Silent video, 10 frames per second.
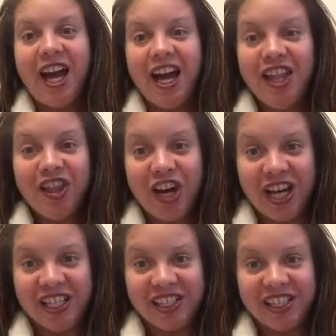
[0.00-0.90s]
I
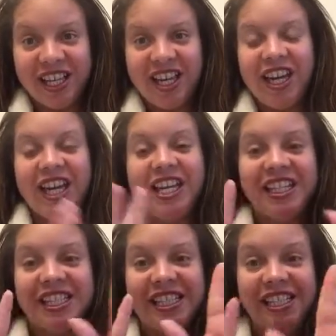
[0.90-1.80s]
lost
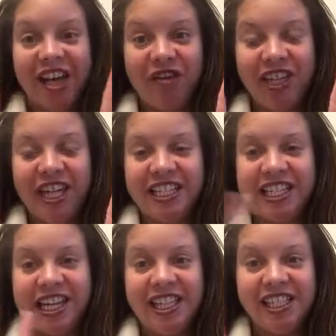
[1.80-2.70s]
in seven
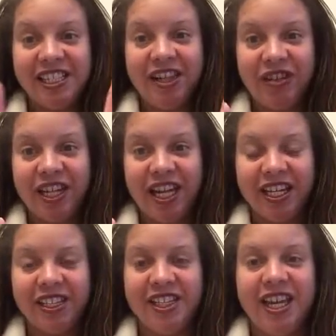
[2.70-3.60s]
days, less than seven
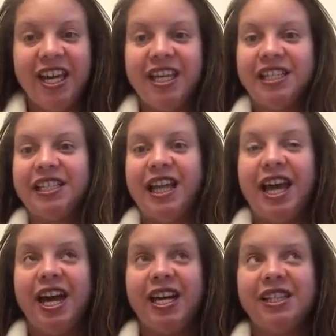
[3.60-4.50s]
days, because
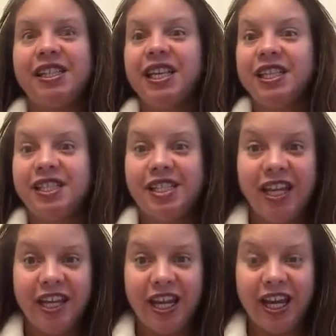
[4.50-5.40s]
last
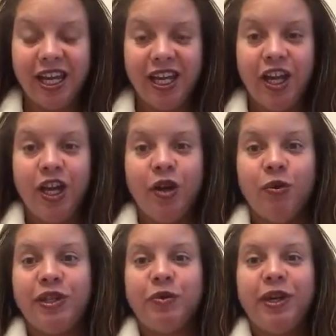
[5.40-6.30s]
Sunday
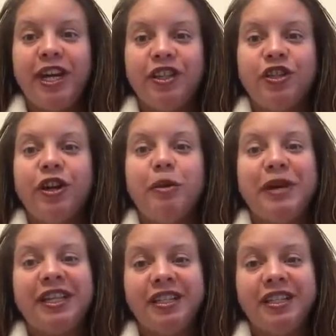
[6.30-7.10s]
was when I started my